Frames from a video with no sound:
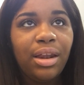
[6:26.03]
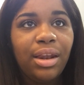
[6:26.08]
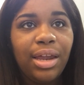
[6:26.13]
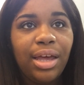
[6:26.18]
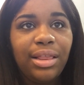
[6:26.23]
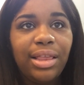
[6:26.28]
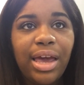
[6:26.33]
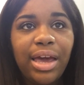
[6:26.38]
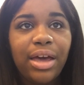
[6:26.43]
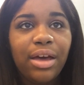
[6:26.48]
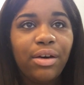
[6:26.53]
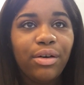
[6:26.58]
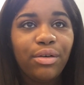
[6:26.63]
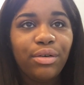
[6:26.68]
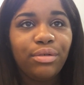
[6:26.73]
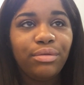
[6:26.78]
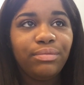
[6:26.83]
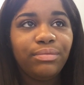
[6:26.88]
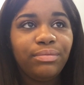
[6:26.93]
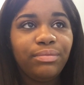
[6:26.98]
let that
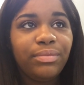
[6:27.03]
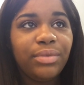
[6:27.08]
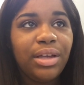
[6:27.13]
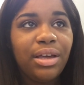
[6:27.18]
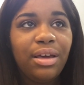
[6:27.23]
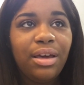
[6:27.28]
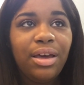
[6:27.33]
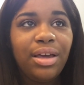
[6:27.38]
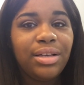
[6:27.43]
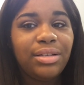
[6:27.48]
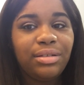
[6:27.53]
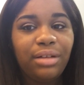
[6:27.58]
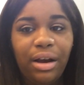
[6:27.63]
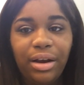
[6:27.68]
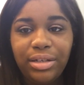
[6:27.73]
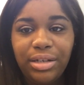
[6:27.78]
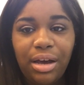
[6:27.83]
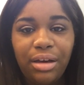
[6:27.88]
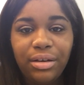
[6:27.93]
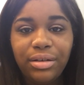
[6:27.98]
go.
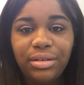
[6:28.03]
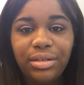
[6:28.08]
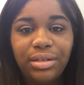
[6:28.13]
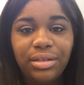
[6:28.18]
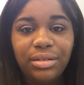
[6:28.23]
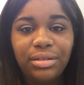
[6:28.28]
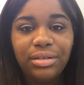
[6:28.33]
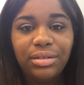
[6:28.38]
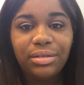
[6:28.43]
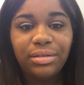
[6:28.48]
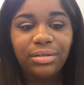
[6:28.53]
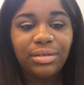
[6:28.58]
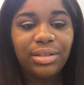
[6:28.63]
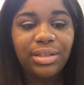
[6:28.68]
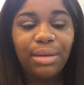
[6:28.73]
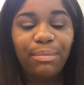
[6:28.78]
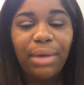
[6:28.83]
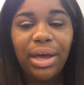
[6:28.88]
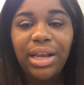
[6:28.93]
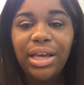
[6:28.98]
Started talking to
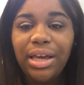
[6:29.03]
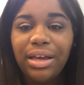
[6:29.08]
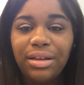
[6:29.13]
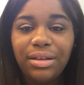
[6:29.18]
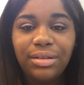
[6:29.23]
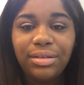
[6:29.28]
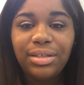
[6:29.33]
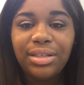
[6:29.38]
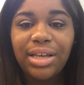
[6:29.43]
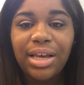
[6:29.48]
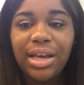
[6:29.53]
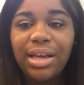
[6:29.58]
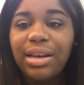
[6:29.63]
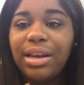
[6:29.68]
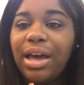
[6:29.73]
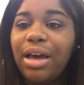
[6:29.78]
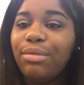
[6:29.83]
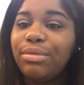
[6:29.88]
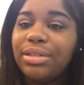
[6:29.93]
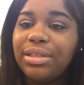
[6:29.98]
somebody else,
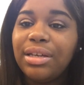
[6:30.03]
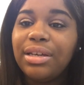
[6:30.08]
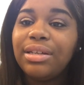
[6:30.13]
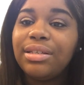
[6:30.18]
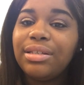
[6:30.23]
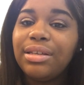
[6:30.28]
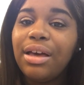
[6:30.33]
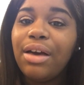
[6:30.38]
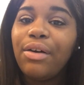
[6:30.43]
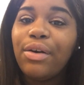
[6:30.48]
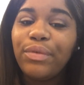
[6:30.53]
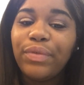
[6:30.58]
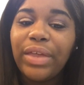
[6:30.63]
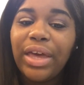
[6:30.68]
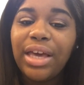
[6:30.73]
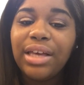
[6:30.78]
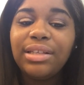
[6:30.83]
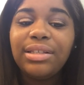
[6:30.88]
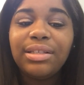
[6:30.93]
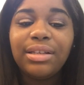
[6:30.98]
and I was good to go on
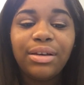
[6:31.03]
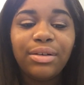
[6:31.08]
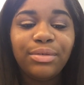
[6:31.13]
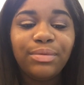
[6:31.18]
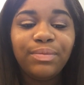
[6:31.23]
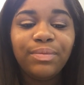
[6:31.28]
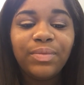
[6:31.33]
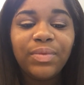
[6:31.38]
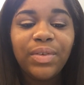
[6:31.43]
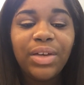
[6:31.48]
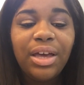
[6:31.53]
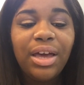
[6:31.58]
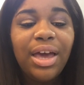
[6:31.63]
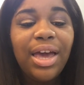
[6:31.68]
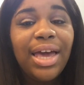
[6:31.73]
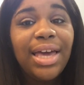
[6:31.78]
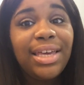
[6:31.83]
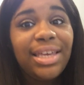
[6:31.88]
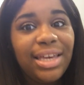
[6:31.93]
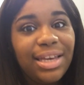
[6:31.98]
that. So
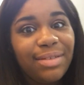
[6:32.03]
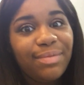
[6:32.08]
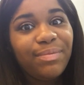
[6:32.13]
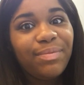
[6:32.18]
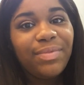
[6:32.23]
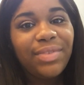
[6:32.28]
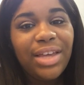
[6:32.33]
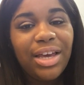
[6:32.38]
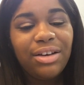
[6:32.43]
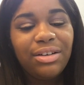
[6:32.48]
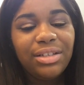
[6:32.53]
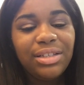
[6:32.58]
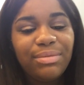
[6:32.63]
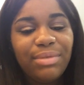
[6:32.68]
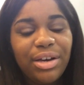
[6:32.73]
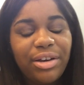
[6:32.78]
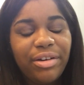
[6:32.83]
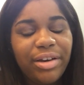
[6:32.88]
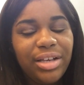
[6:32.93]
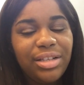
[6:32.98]
yeah, that was
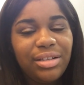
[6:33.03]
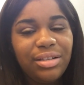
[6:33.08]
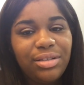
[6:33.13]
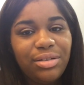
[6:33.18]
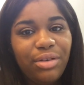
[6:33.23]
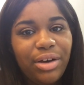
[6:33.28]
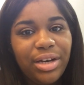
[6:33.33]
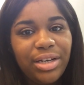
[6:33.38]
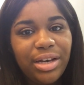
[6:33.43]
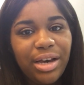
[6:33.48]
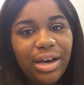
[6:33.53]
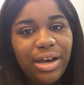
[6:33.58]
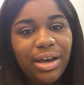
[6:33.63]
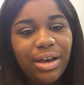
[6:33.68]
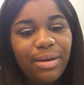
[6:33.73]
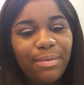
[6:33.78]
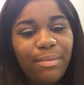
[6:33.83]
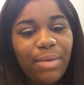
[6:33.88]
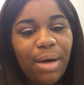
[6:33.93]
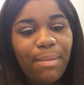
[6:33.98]
my crazy story
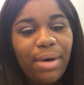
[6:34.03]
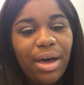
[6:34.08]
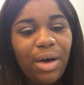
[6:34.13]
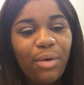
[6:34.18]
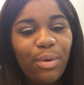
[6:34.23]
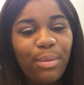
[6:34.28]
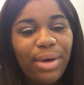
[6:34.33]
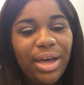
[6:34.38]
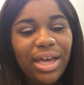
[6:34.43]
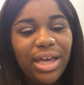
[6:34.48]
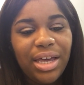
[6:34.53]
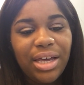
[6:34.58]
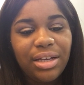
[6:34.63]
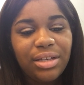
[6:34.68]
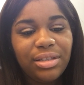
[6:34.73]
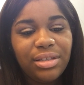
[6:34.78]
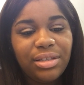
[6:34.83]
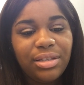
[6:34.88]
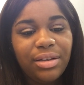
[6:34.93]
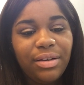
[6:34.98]
time about when my
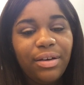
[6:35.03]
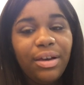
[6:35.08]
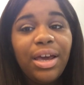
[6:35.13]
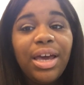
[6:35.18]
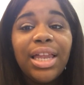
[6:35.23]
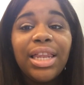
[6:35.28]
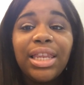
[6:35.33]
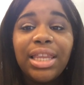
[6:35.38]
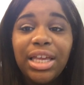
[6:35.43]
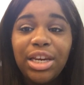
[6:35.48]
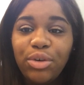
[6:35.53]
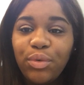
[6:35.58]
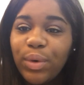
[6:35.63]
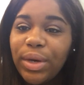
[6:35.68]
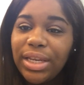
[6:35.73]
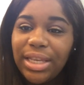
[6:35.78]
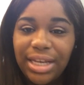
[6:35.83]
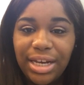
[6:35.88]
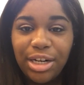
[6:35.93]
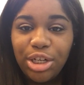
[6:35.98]
ex
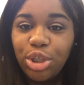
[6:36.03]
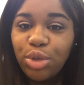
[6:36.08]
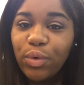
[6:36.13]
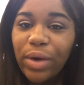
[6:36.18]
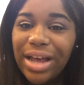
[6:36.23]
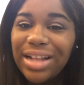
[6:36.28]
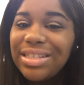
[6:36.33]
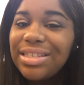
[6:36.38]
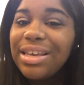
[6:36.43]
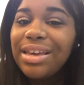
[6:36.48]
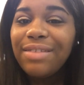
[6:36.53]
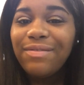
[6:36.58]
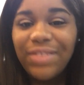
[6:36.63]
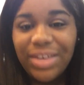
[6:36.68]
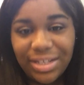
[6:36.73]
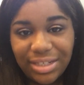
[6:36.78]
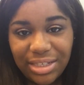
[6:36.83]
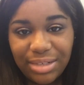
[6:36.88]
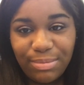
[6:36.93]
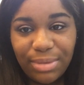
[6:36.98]
literally tried to
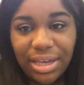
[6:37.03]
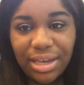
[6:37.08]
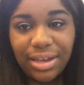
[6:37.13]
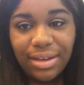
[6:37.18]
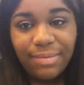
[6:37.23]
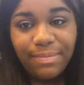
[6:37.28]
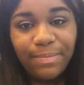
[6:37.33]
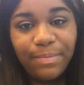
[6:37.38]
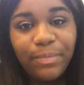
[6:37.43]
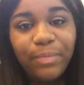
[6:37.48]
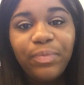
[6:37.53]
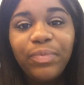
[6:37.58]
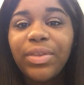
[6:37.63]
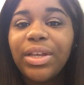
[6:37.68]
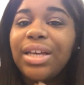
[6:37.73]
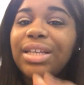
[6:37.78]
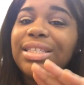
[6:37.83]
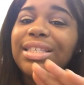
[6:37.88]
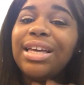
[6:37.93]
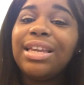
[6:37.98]
convince me
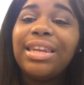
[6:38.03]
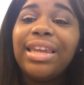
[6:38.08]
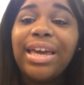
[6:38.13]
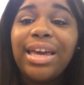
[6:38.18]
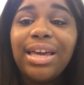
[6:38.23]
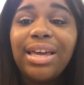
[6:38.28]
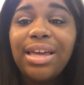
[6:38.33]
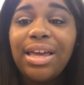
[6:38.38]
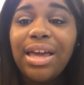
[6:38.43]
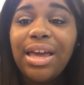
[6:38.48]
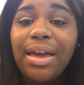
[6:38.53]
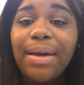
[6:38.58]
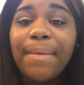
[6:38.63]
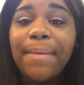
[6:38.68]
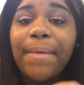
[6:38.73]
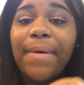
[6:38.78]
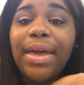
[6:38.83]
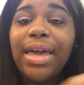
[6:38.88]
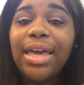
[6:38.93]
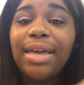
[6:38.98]
to let
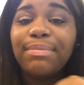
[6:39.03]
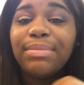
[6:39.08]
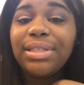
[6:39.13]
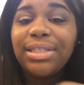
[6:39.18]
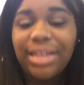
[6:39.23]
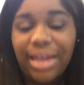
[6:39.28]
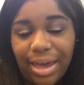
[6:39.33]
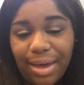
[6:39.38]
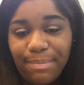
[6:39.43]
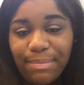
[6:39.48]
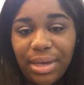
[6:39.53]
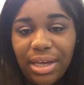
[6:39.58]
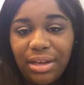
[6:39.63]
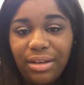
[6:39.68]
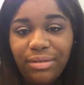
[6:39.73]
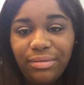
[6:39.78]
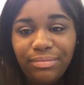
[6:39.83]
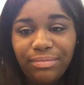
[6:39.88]
him stab me.